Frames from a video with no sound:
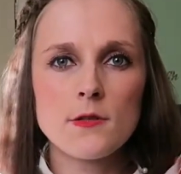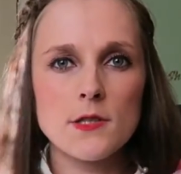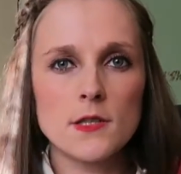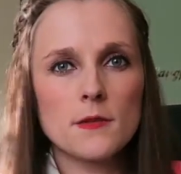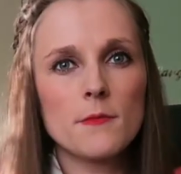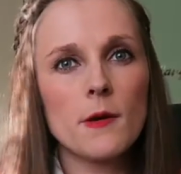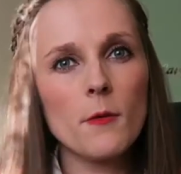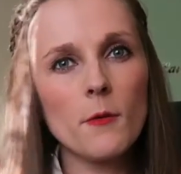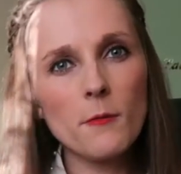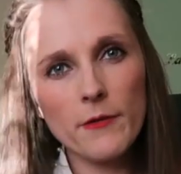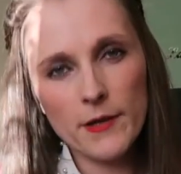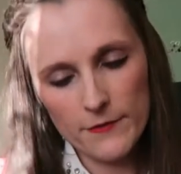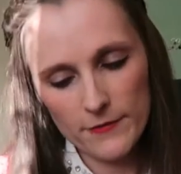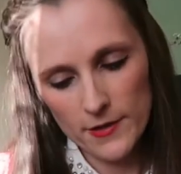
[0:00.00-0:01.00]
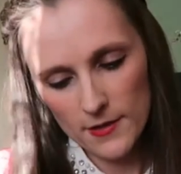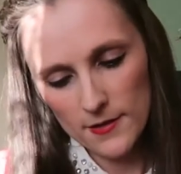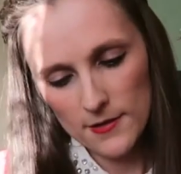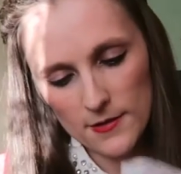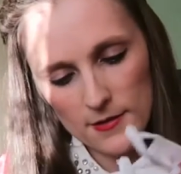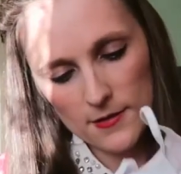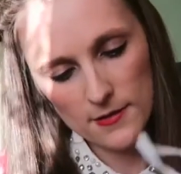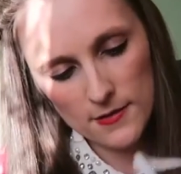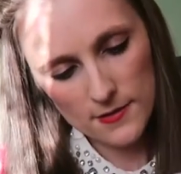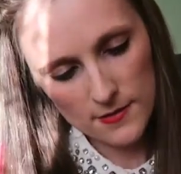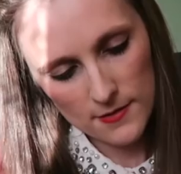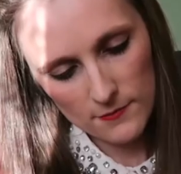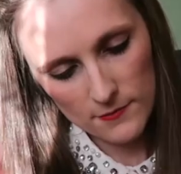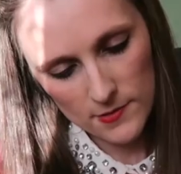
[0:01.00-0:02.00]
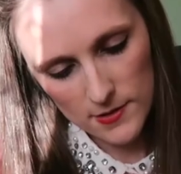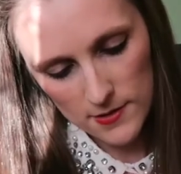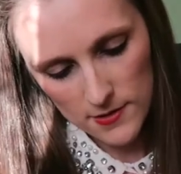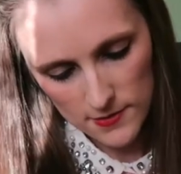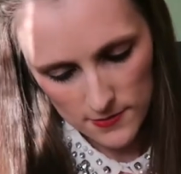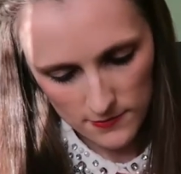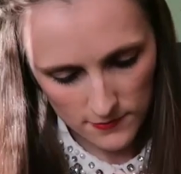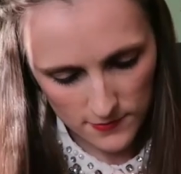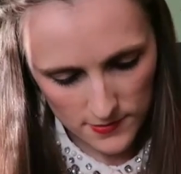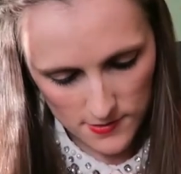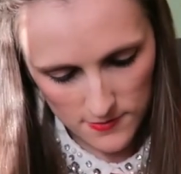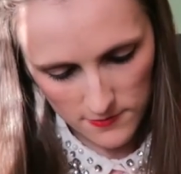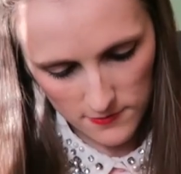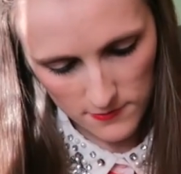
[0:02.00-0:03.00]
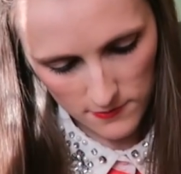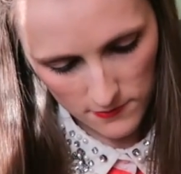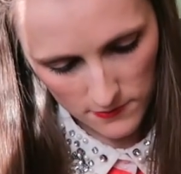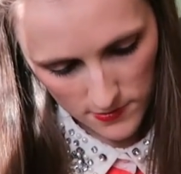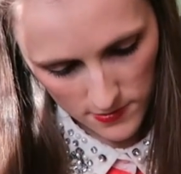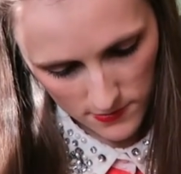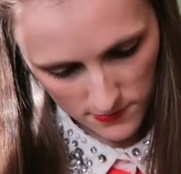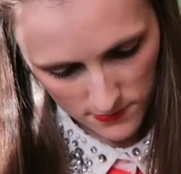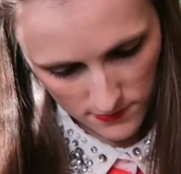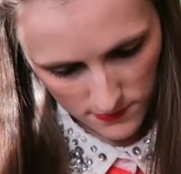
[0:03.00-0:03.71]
It can be worn with anything. And that one is also